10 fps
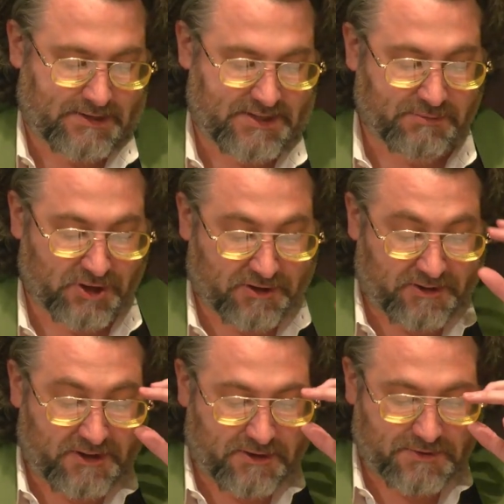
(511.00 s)

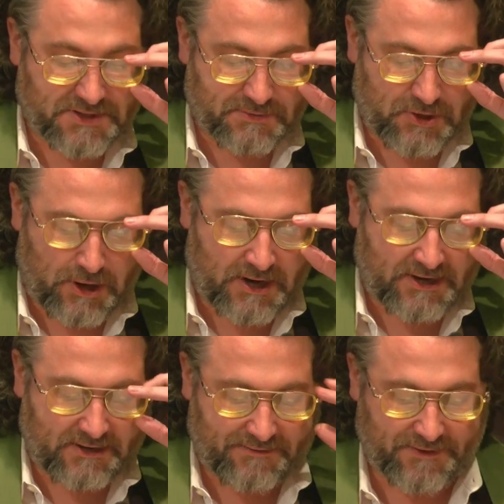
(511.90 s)
Similarly, there was some
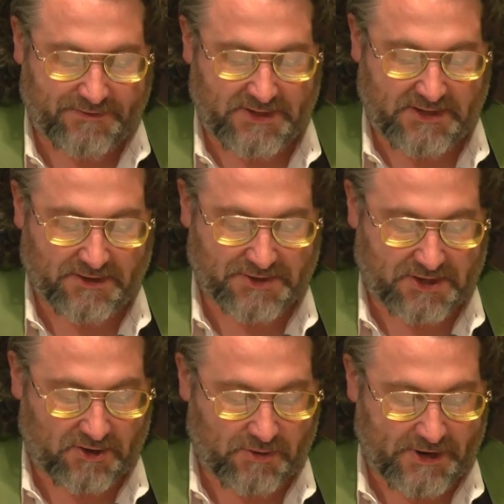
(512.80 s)
talk 15 years
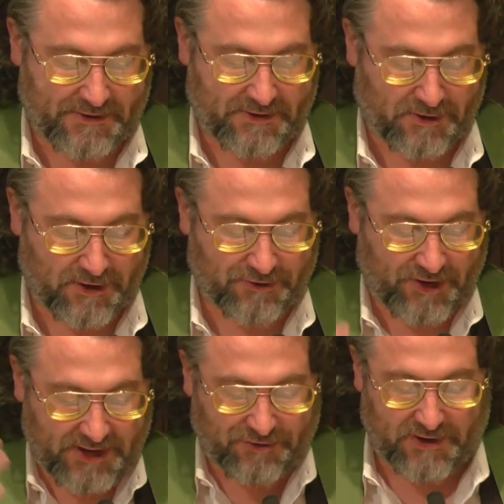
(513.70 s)
ago about the
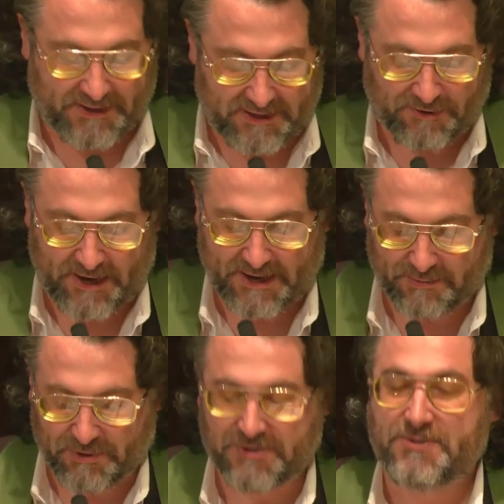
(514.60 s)
Large Hadron
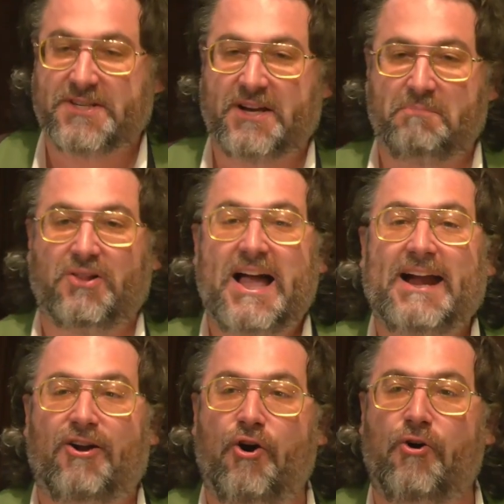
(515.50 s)
Collider producing a
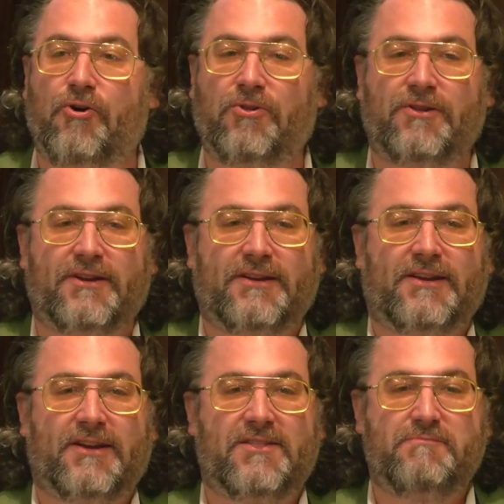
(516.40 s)
black hole
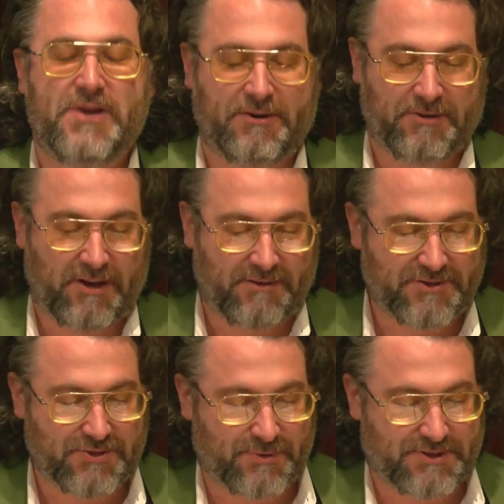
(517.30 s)
in the middle of
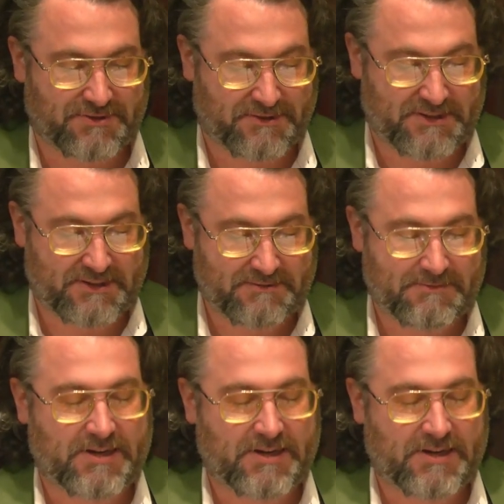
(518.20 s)
Switzerland.